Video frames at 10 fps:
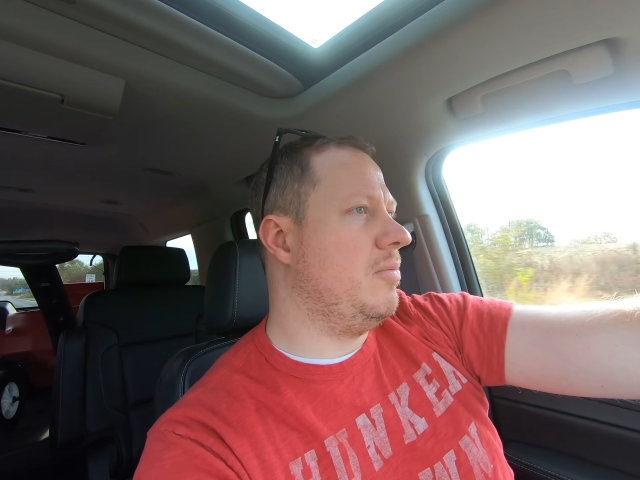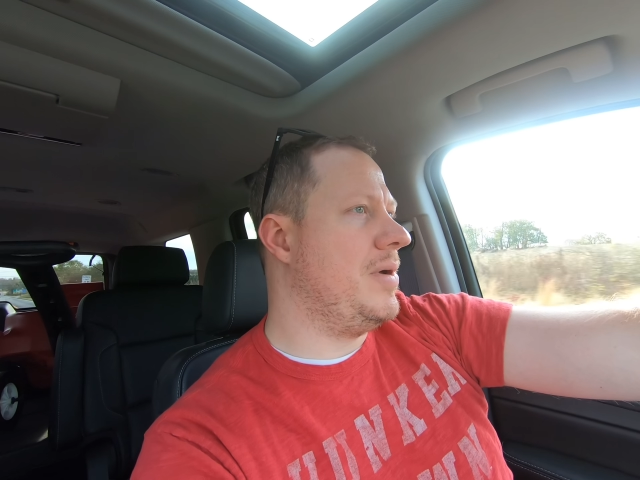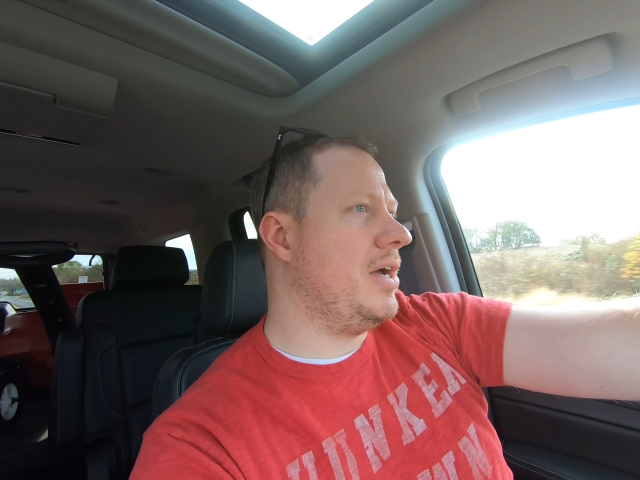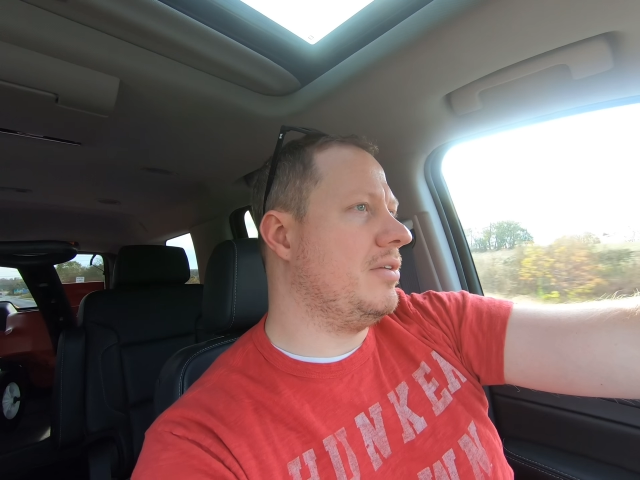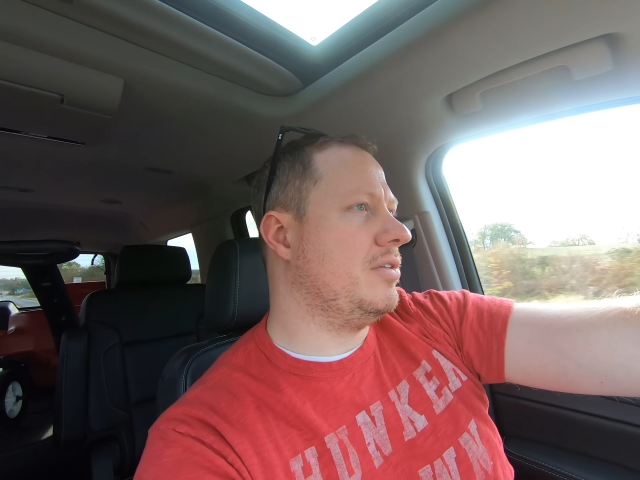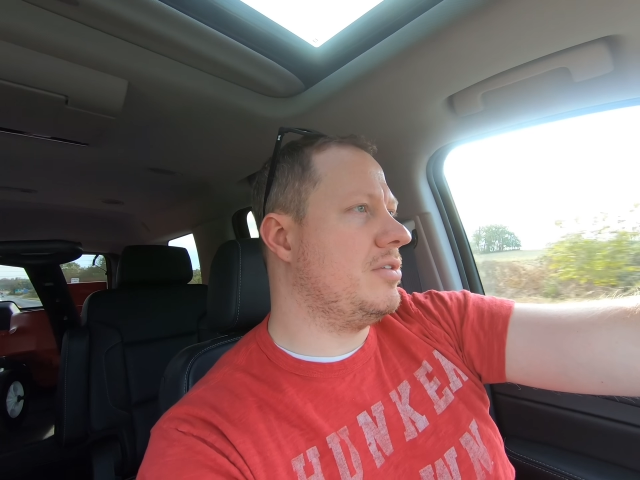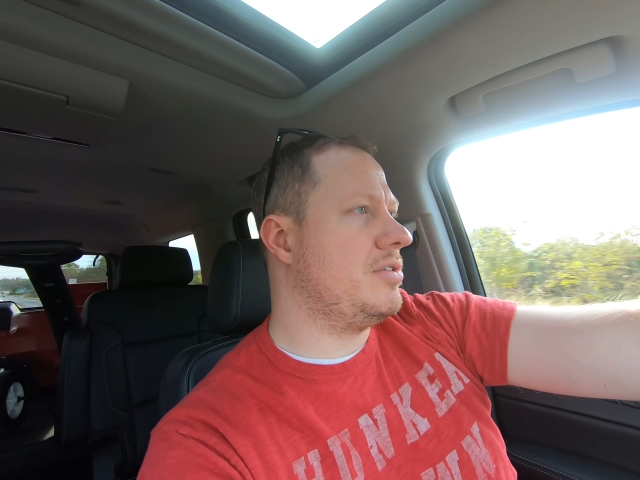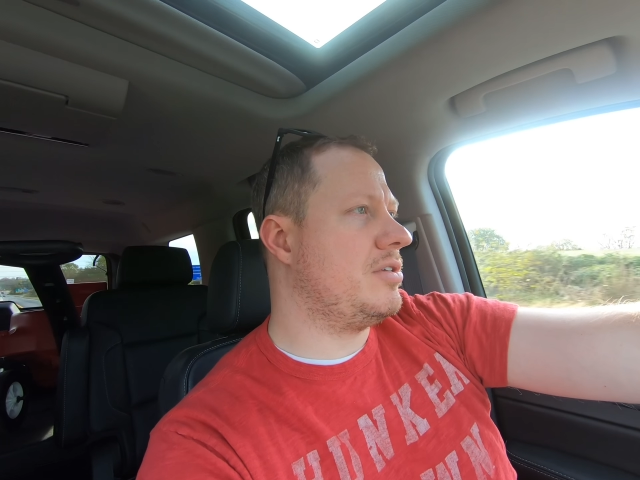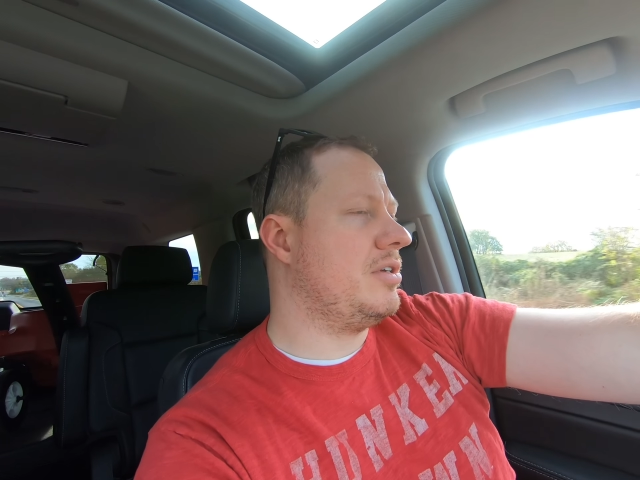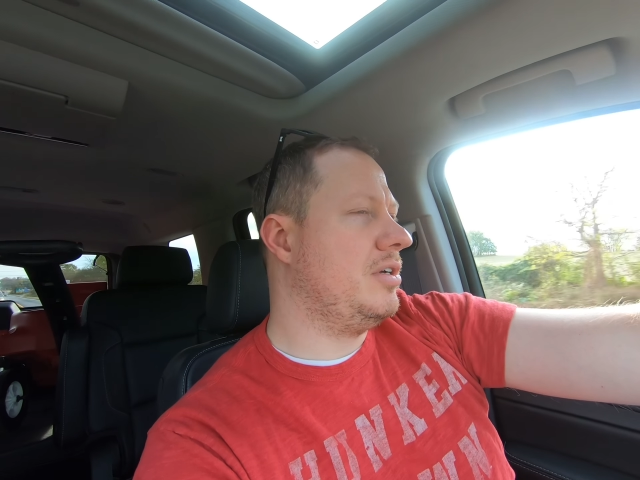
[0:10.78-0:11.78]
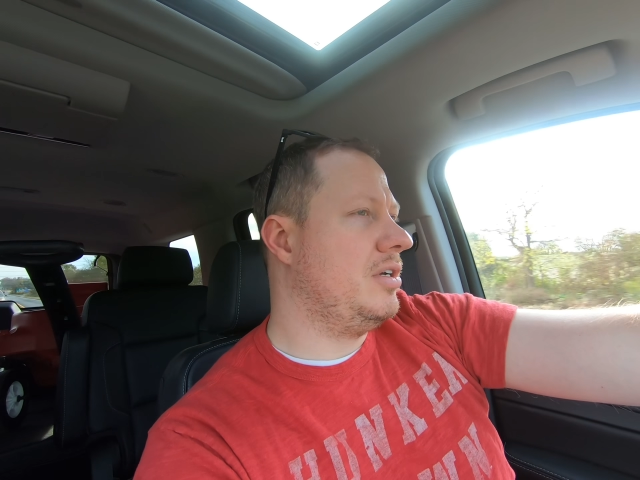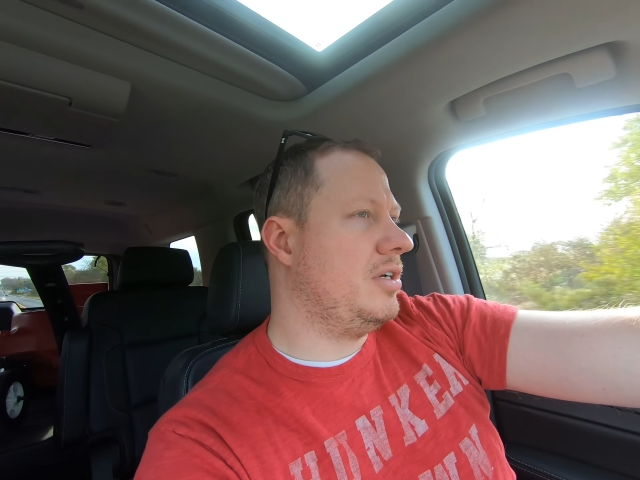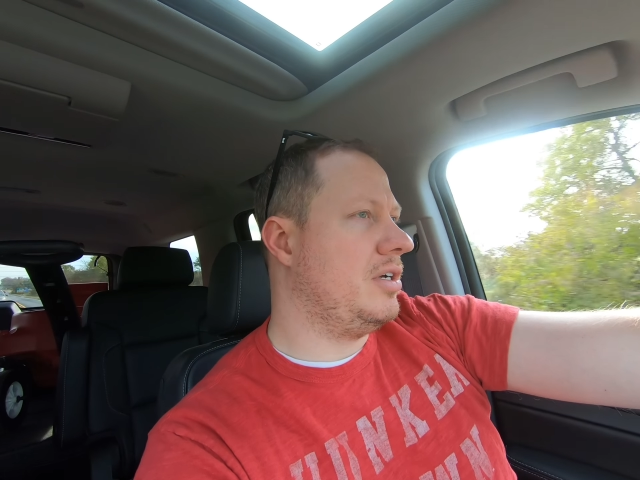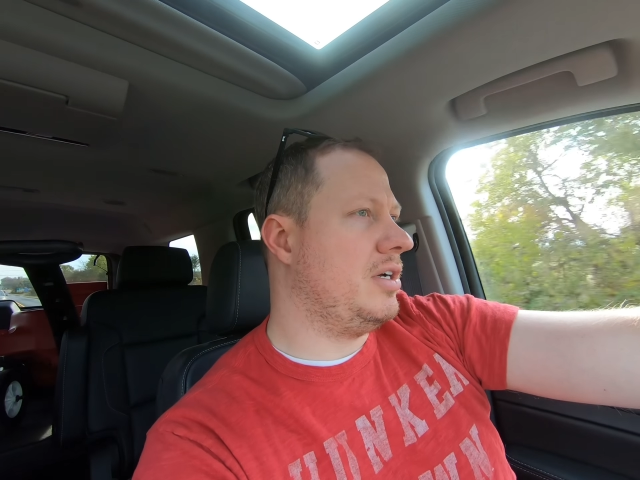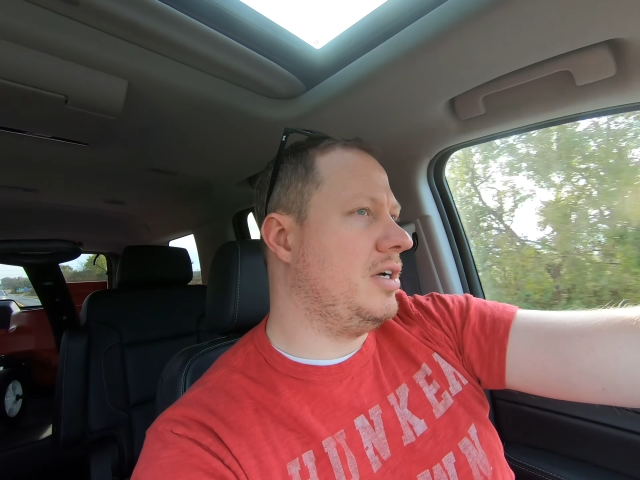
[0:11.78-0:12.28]
mountains,
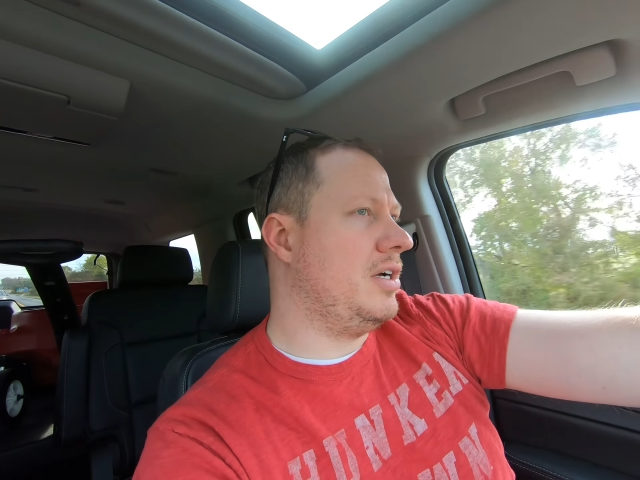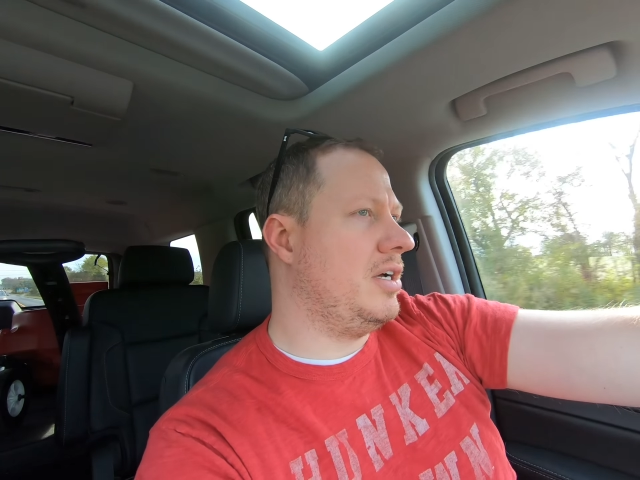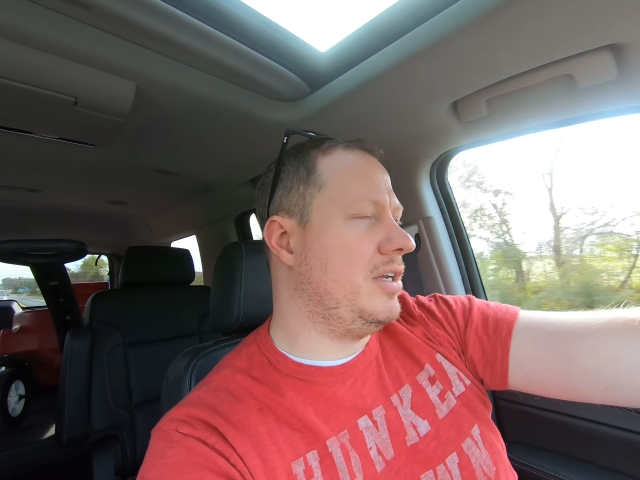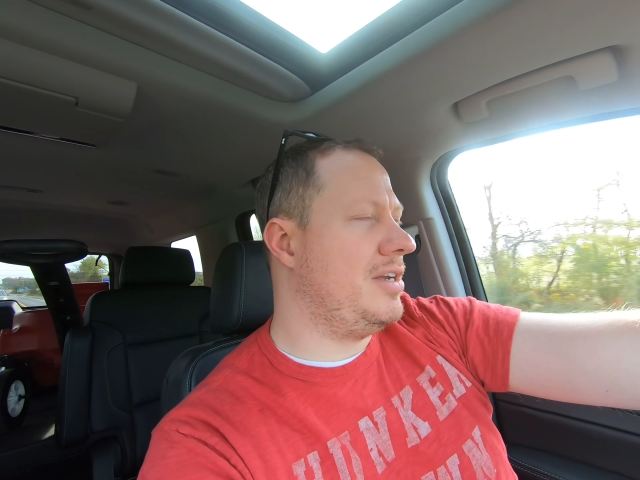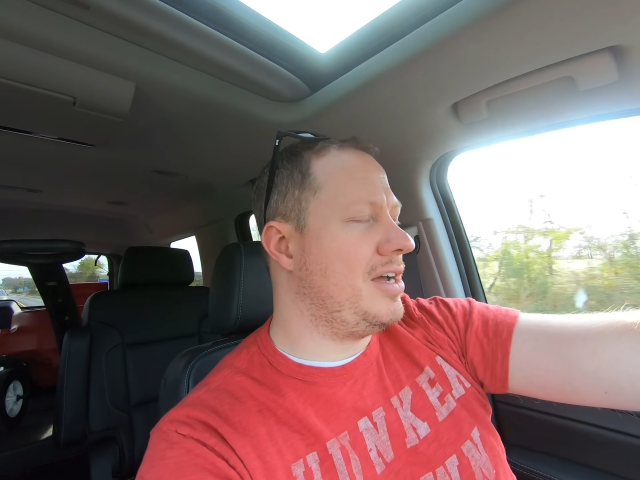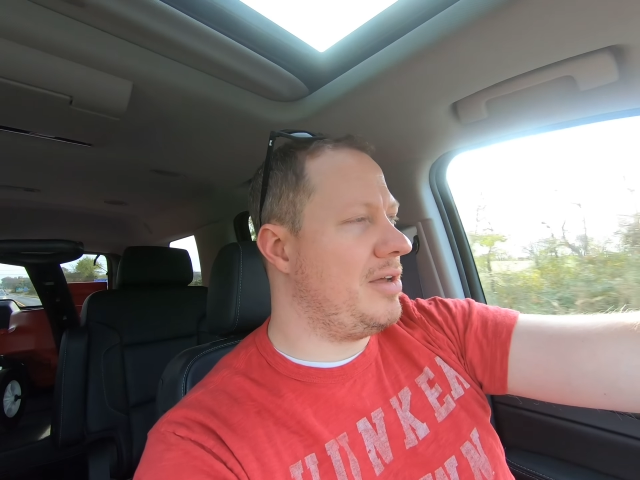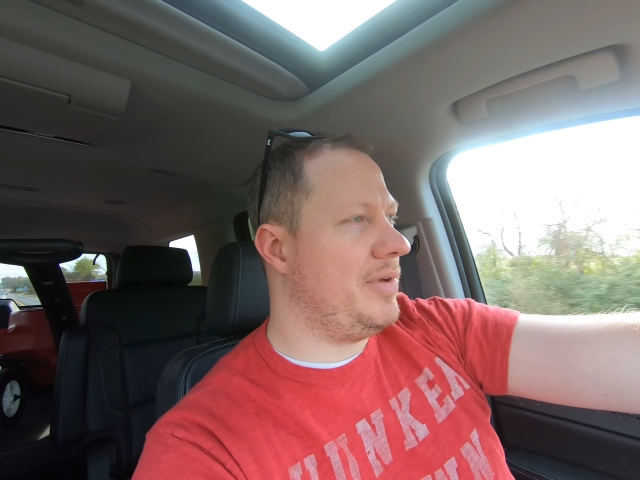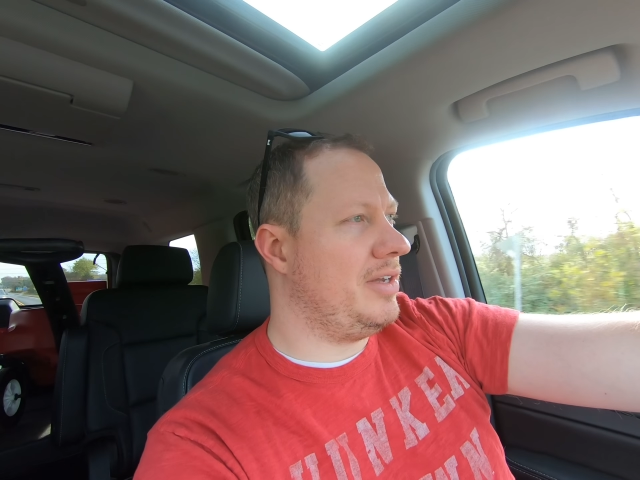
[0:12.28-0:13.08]
not